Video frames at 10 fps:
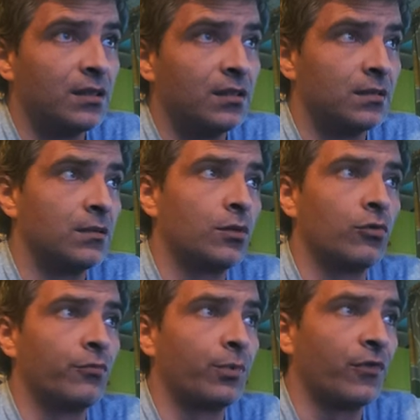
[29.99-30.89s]
a
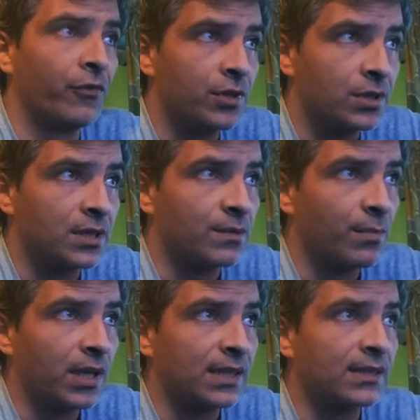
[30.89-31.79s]
lot of professions
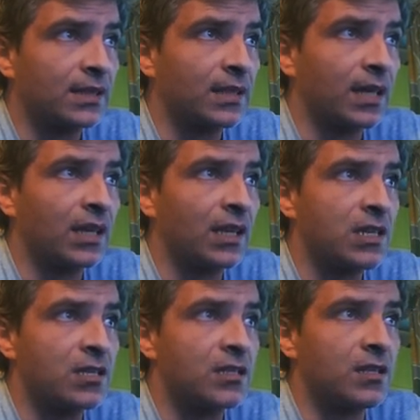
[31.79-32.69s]
maxed and I
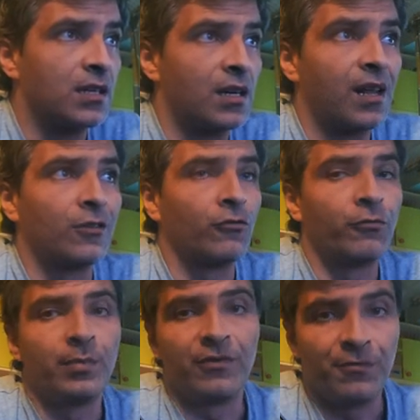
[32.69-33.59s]
engaged in a lot
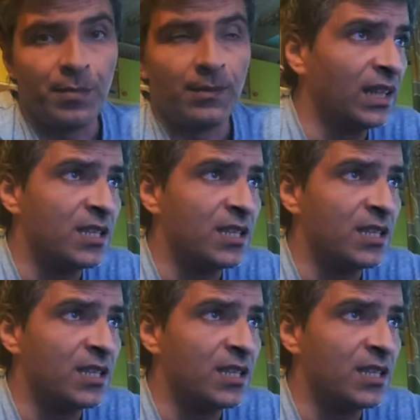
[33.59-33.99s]
of PvP.